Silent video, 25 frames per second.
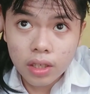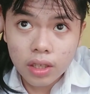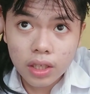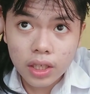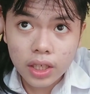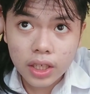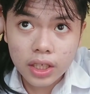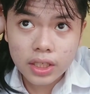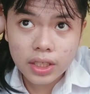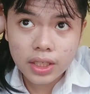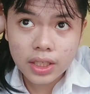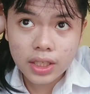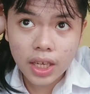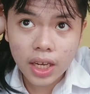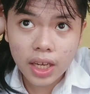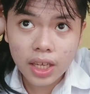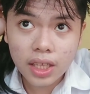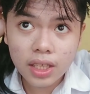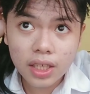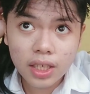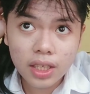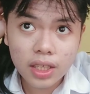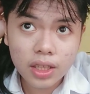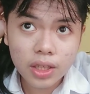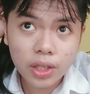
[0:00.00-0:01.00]
like
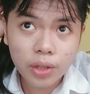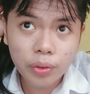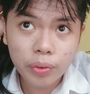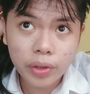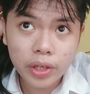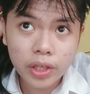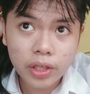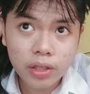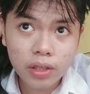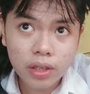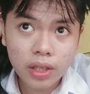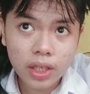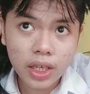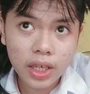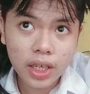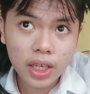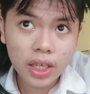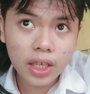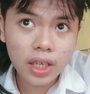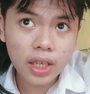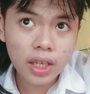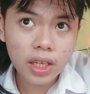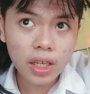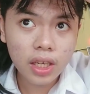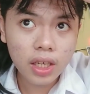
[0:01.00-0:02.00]
style it the way you
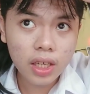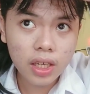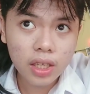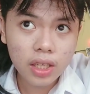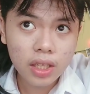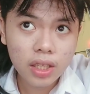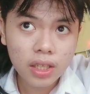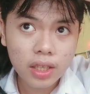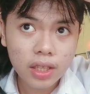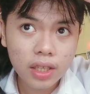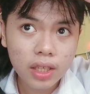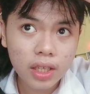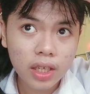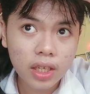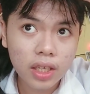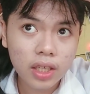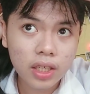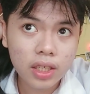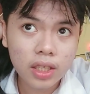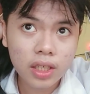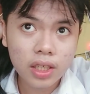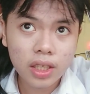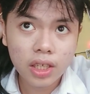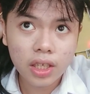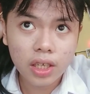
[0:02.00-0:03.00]
like it. Like
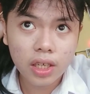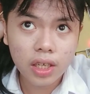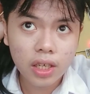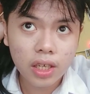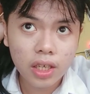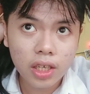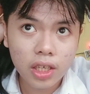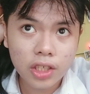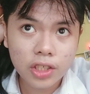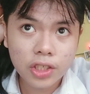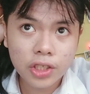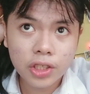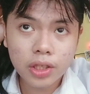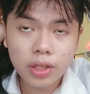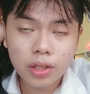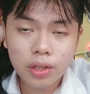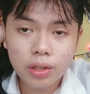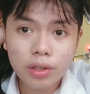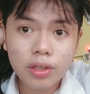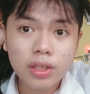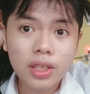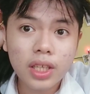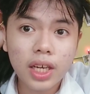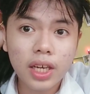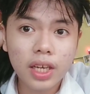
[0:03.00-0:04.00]
it should
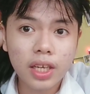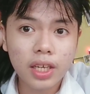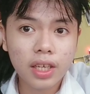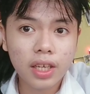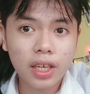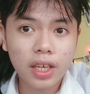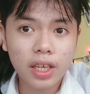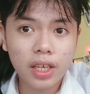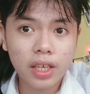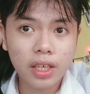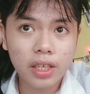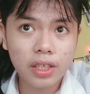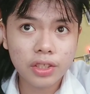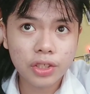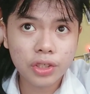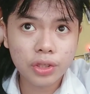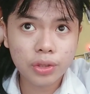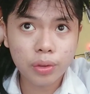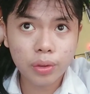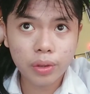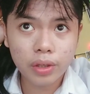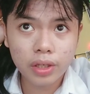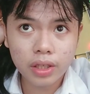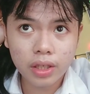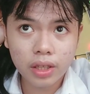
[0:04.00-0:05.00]
look like a
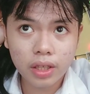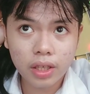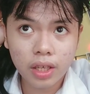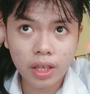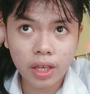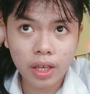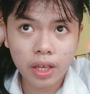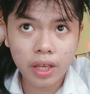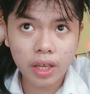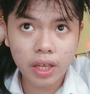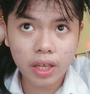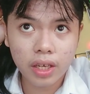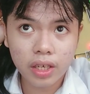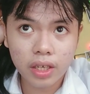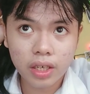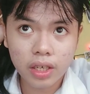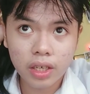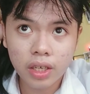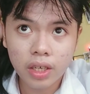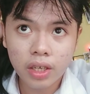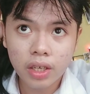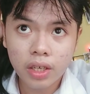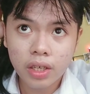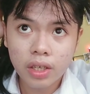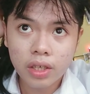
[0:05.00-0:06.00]
short hair.
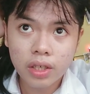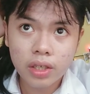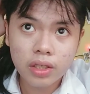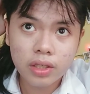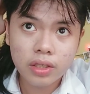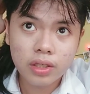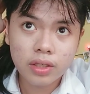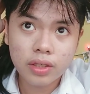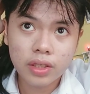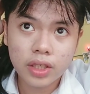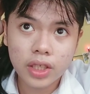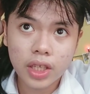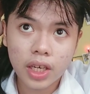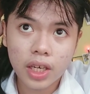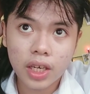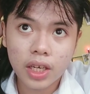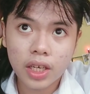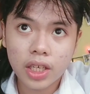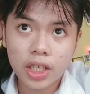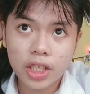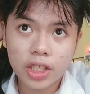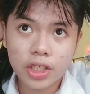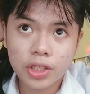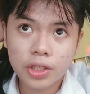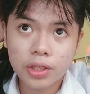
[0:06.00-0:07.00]
So
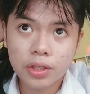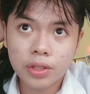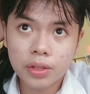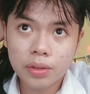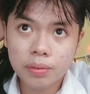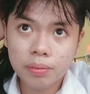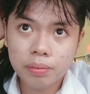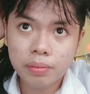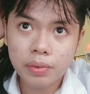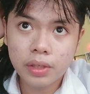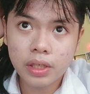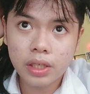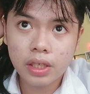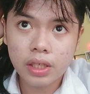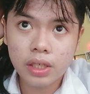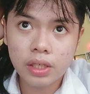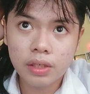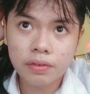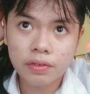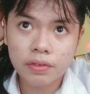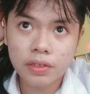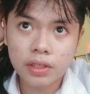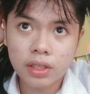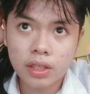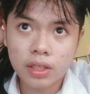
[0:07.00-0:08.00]
yeah, it shouldn't be
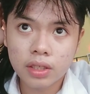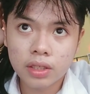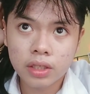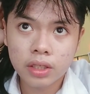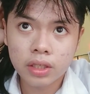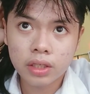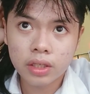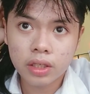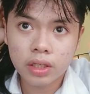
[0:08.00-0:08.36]
even.